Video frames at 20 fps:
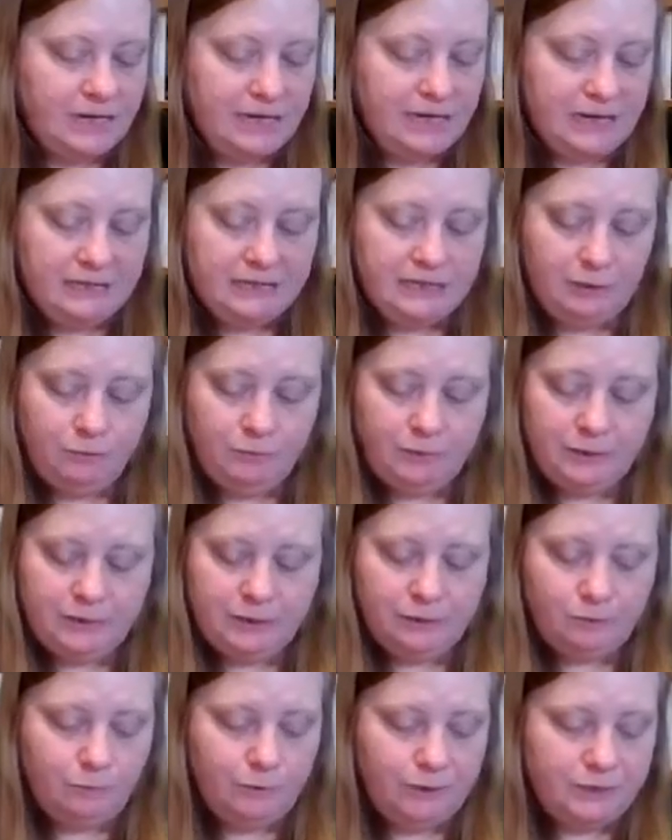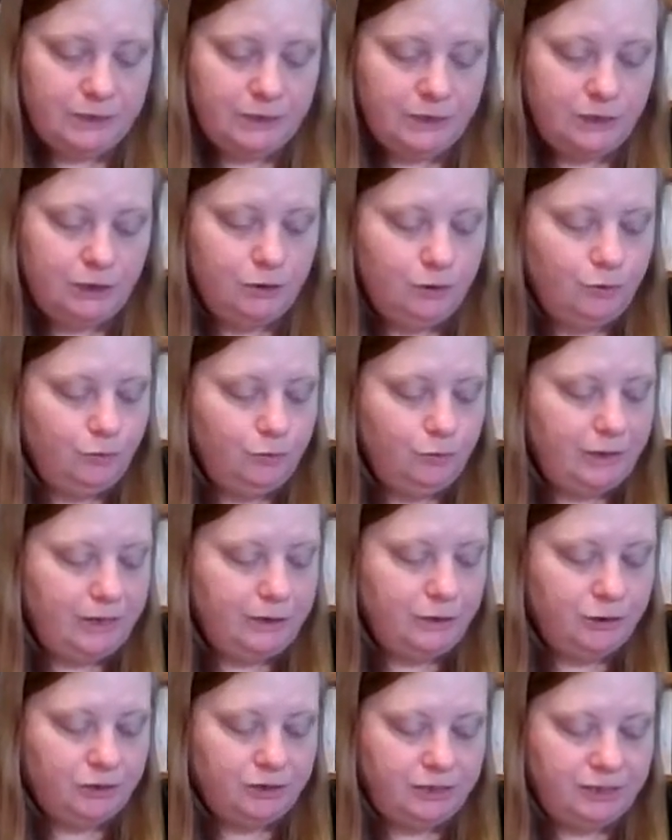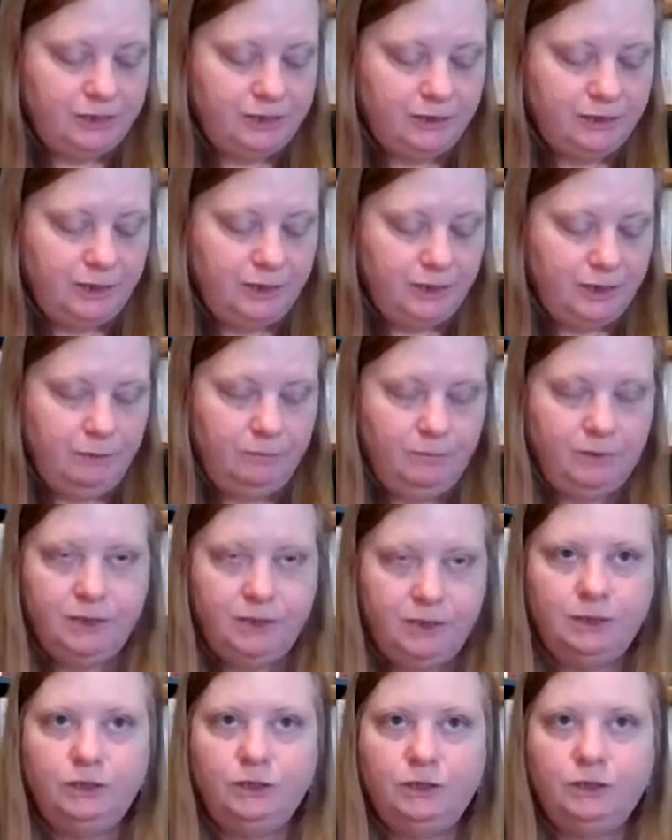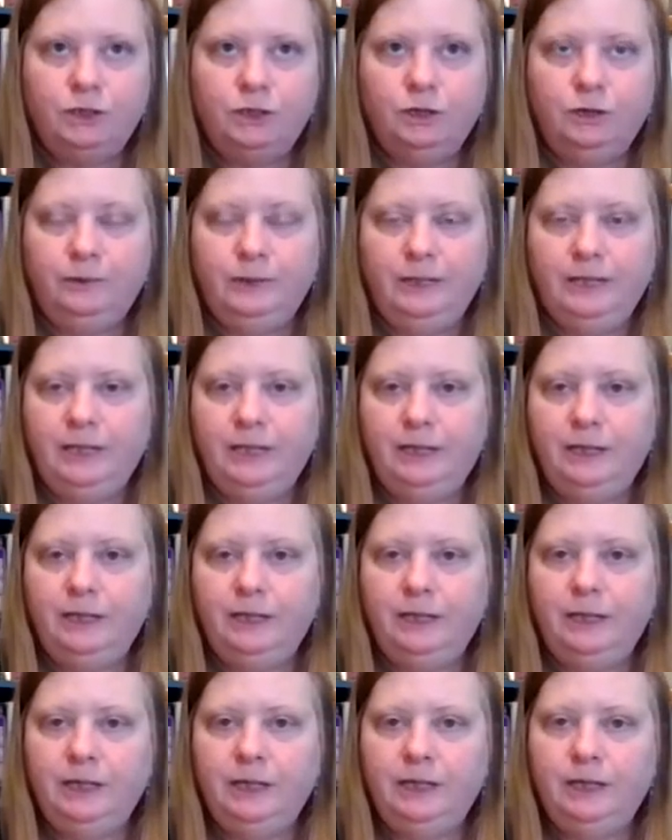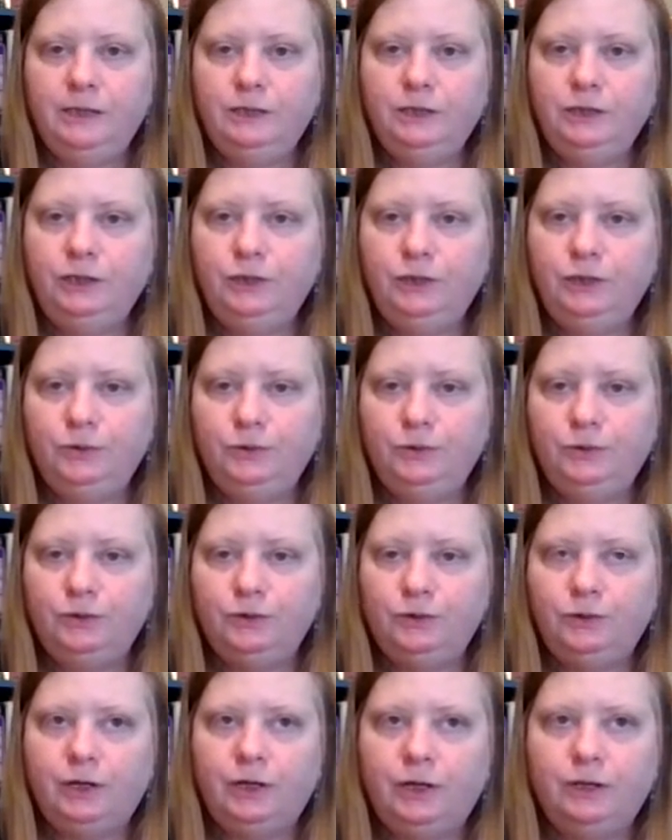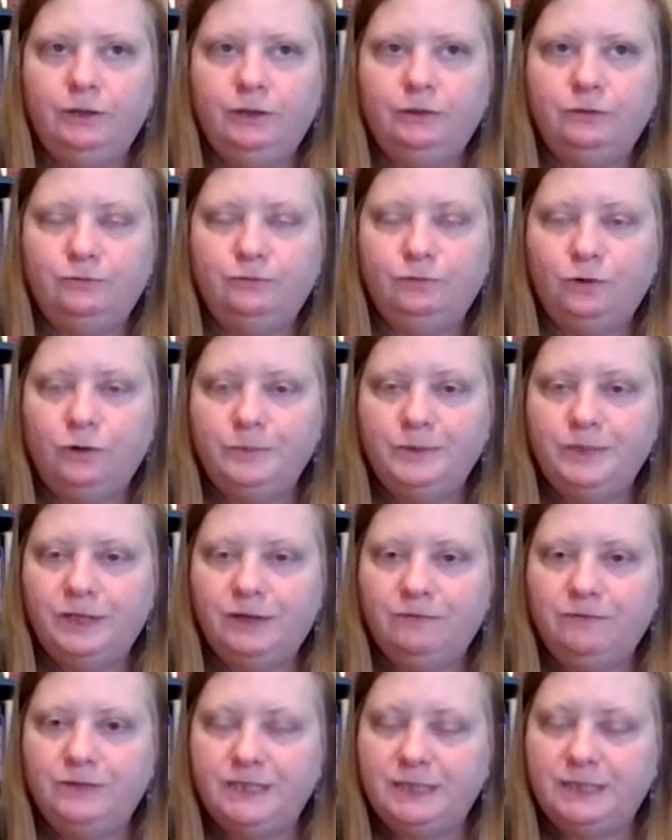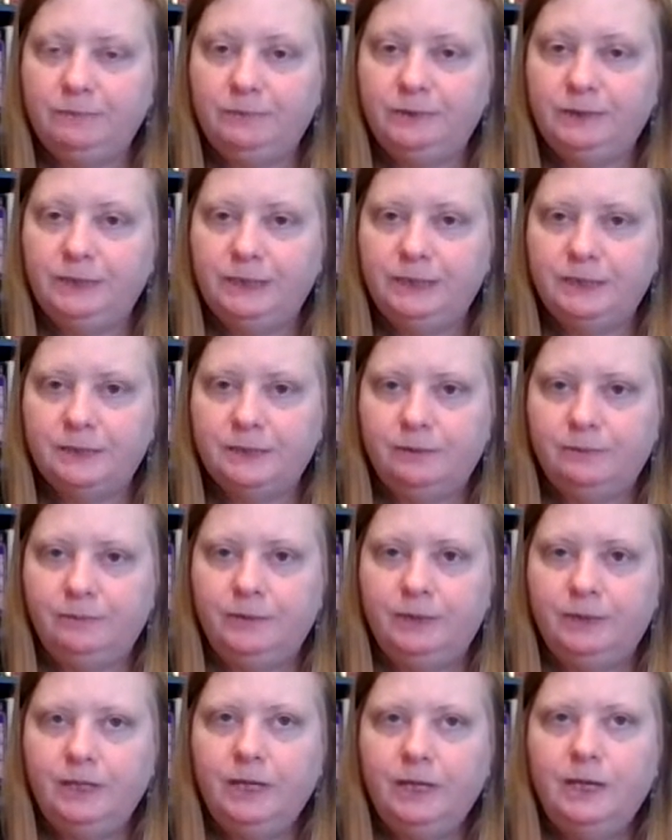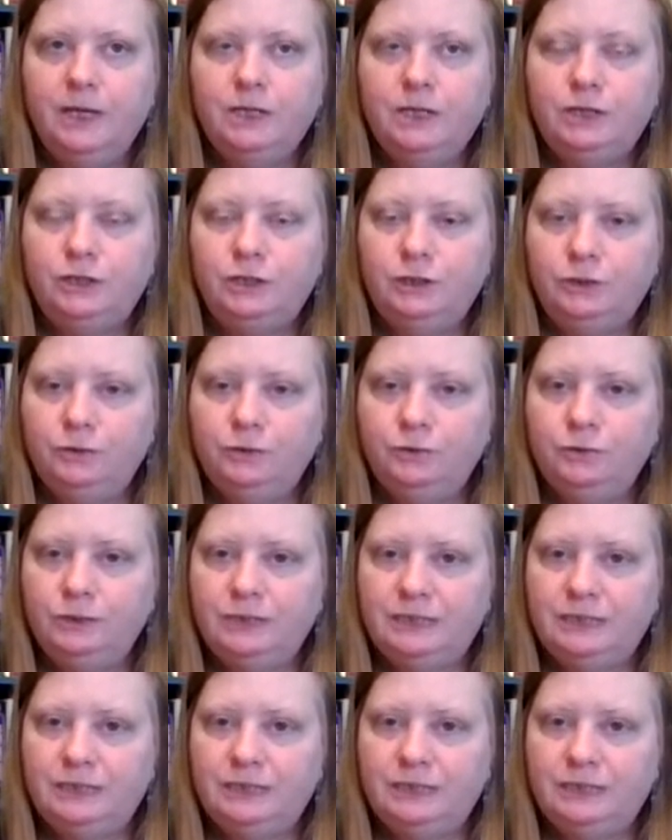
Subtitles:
And then once you understand the image, go ahead and use your other forms of symbolism to